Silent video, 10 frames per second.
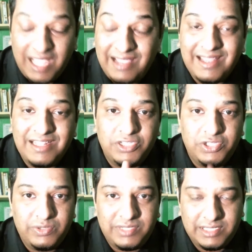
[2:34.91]
it
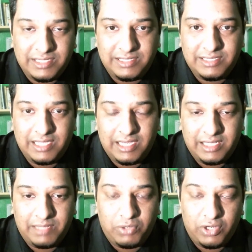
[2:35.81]
induces
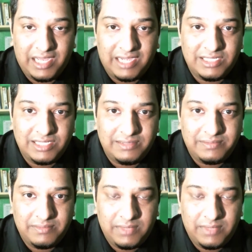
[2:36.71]
the production